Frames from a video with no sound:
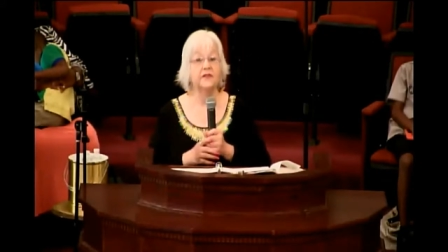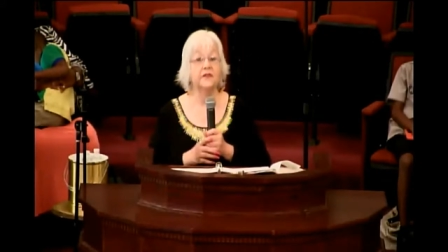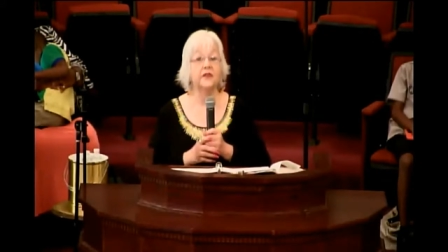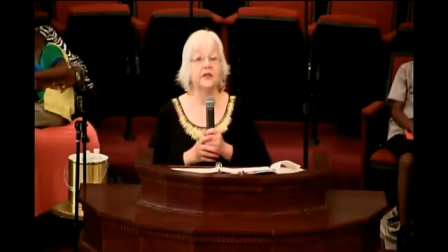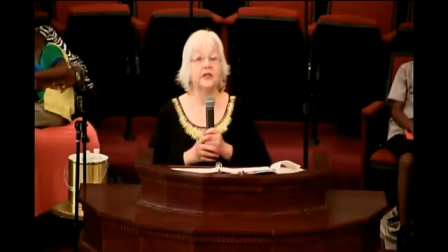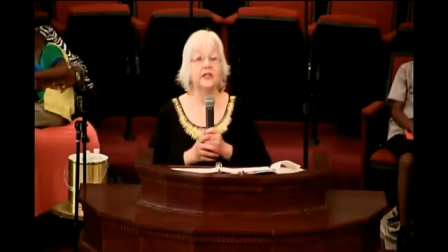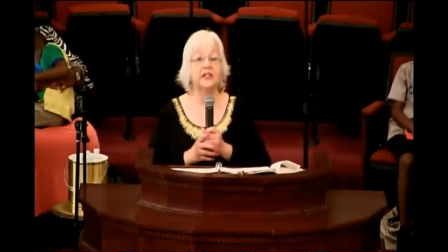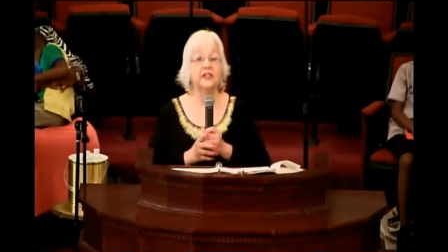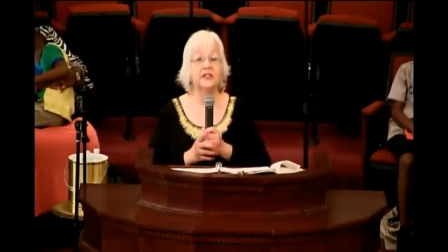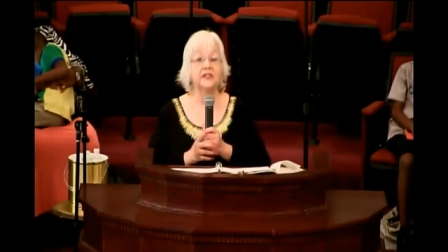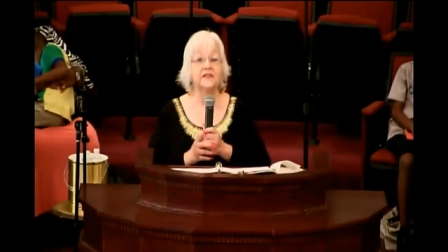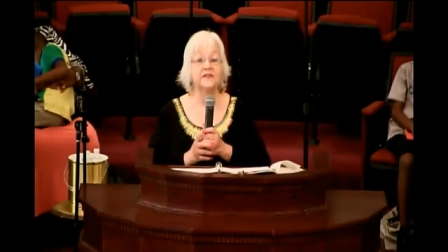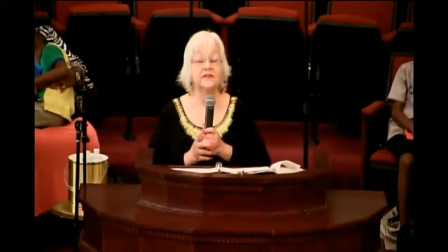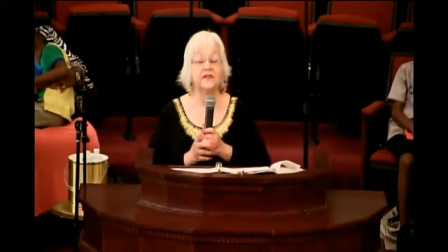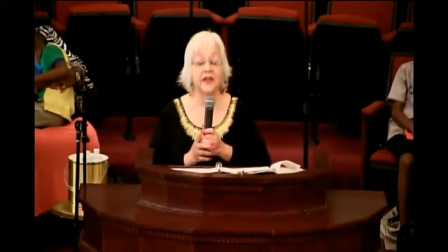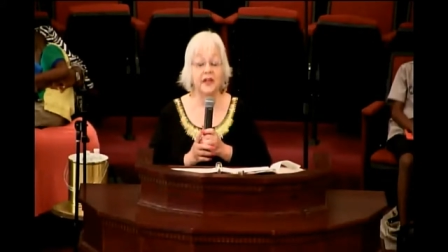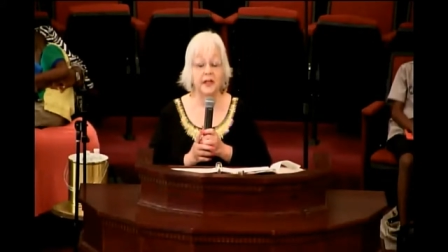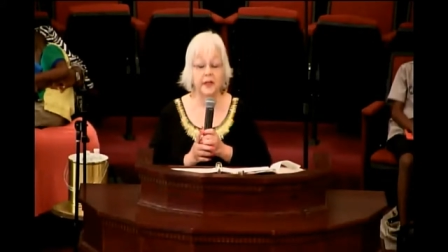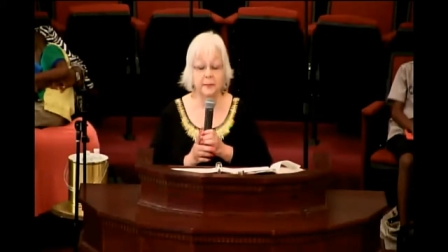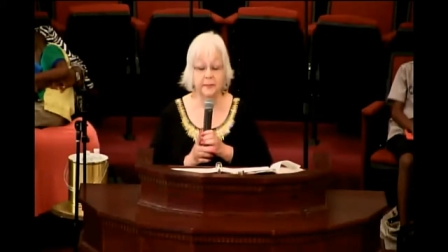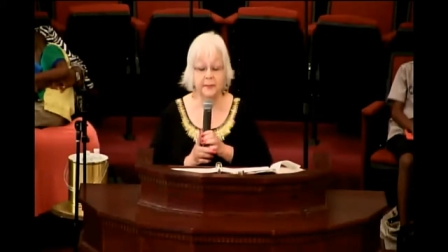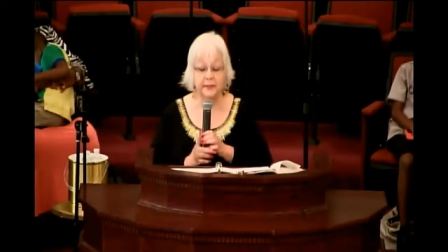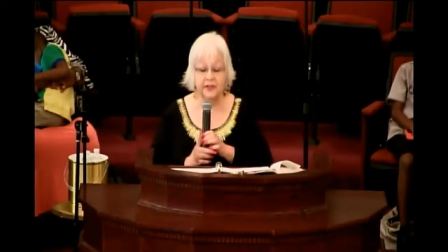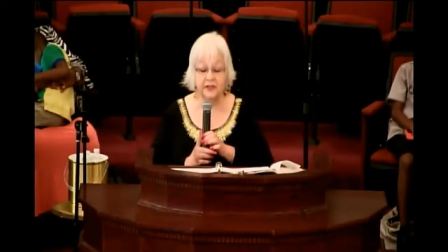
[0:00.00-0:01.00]
for his
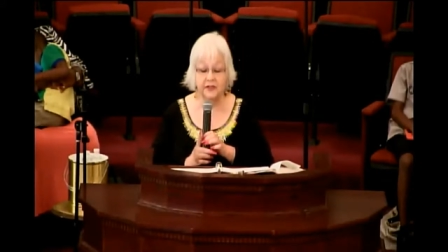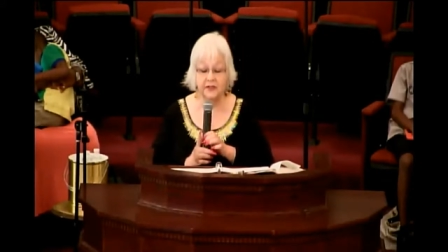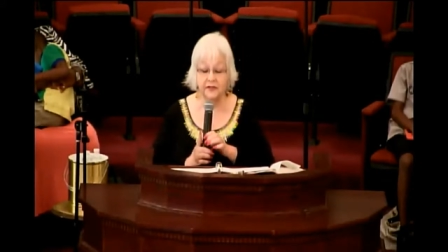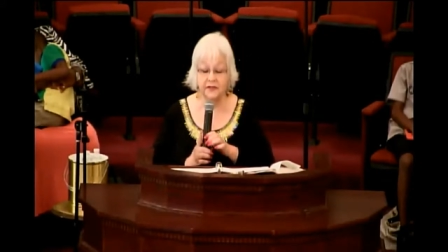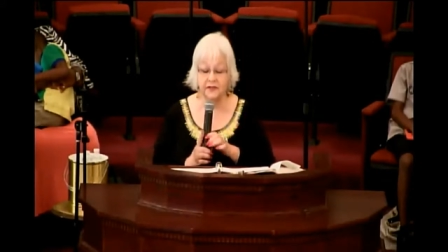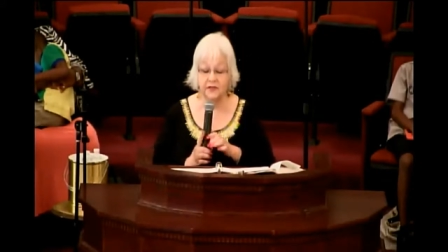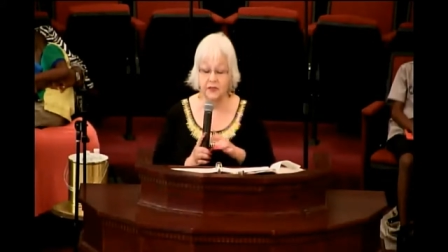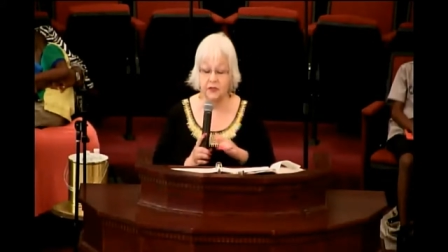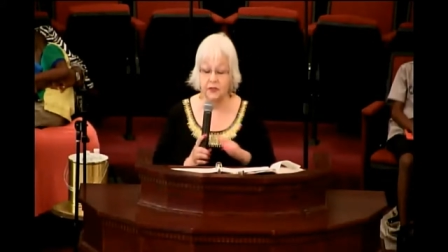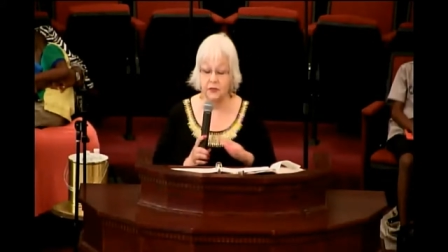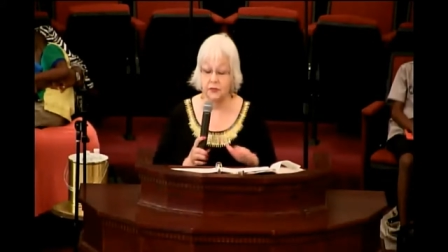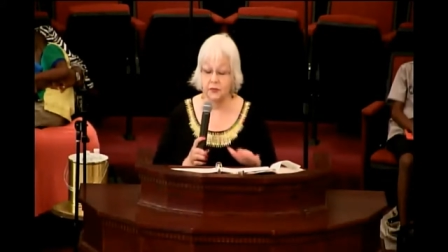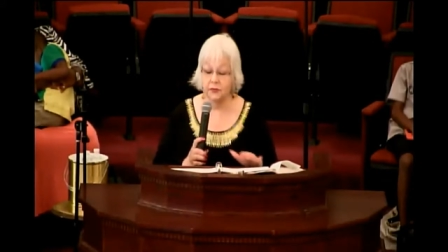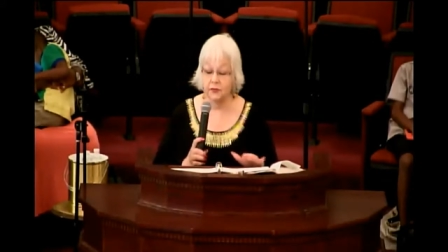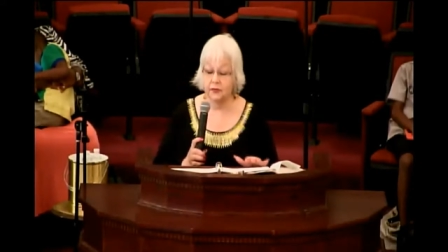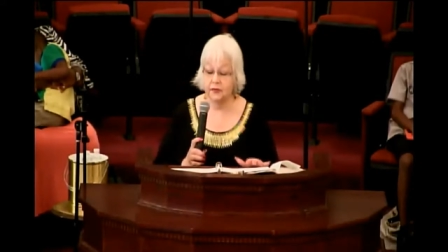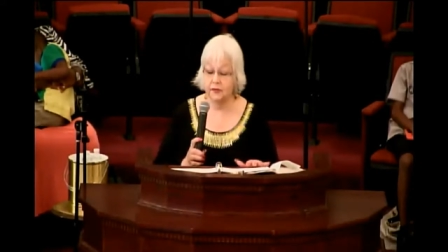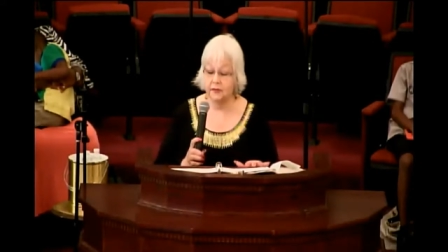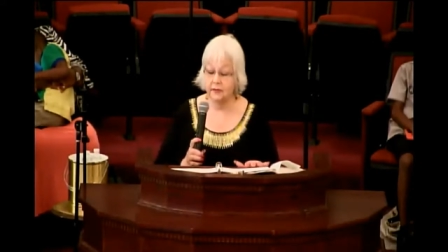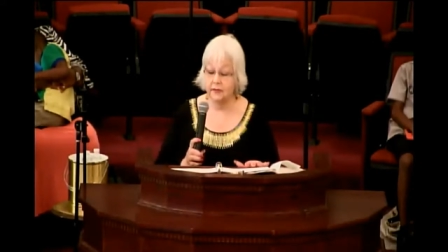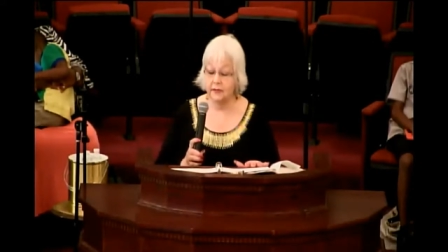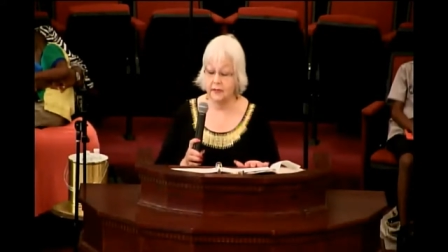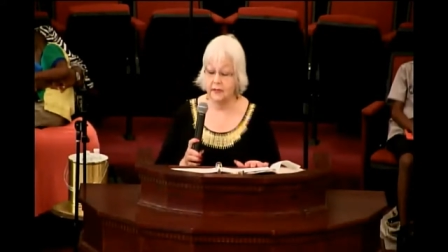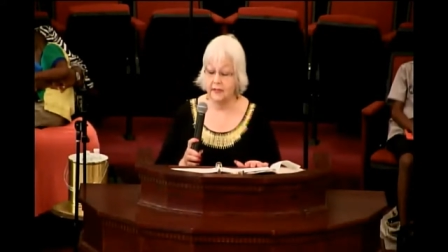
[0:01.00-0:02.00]
family's funeral
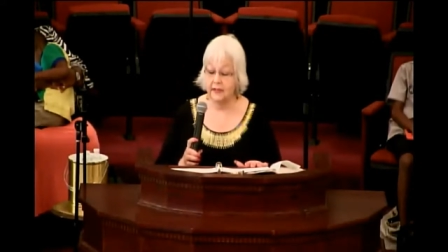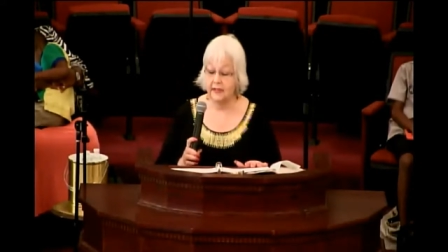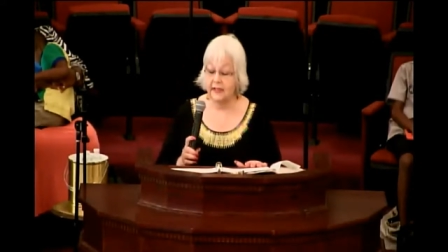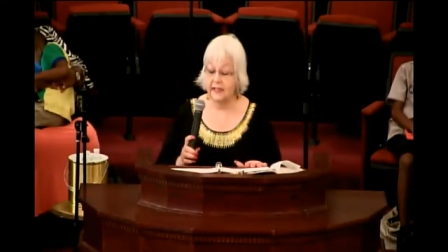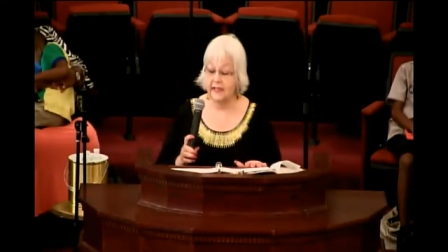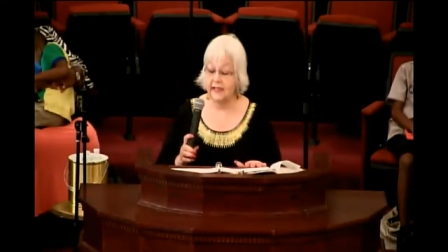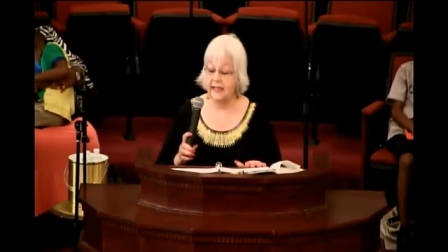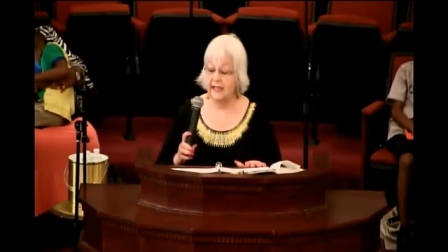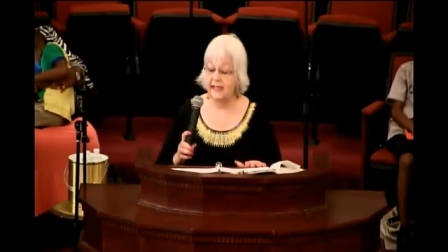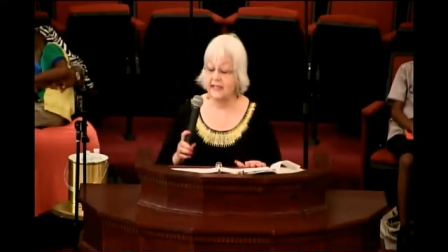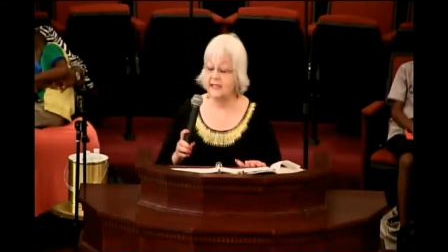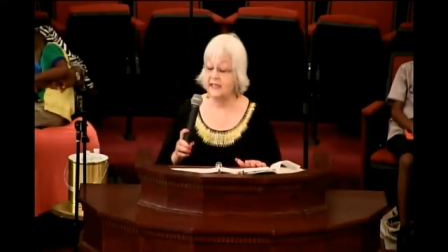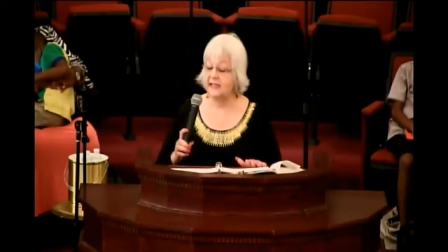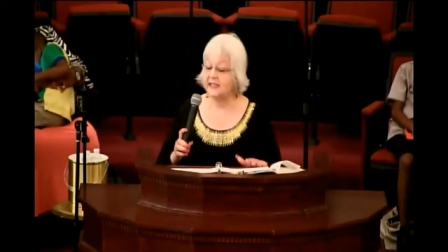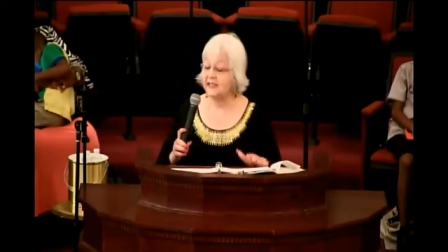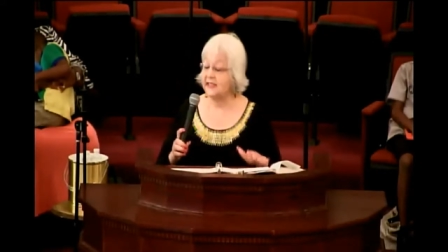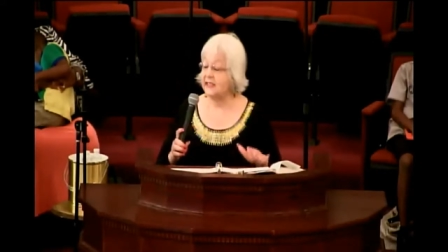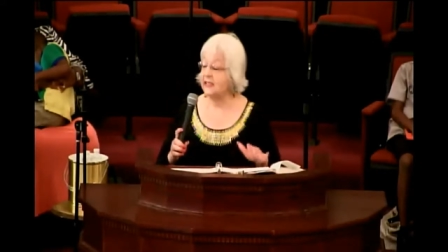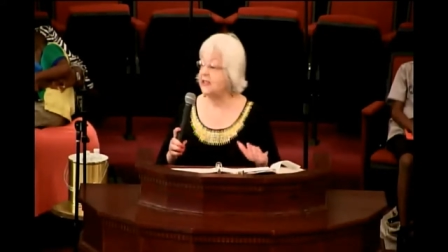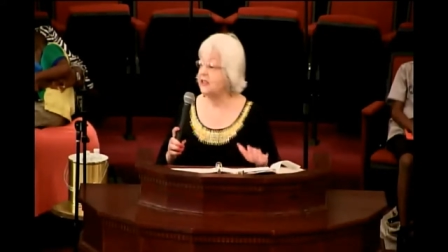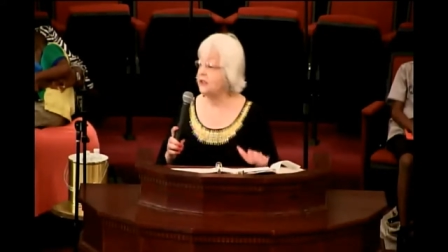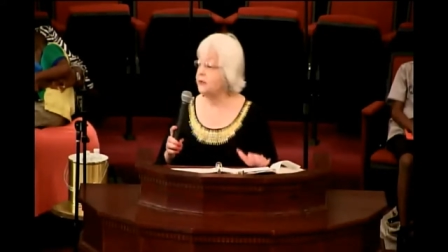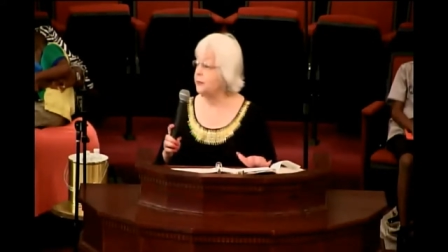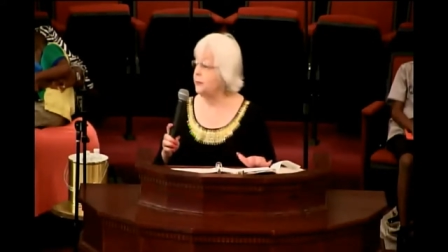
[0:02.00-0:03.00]

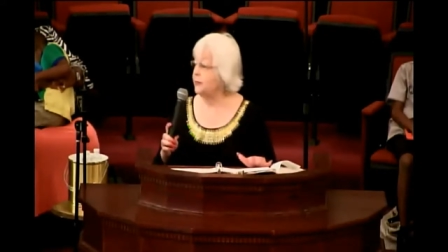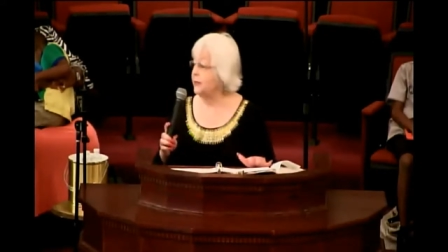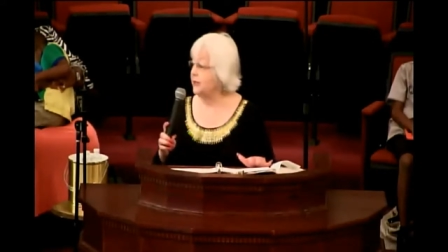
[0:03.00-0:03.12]
instead of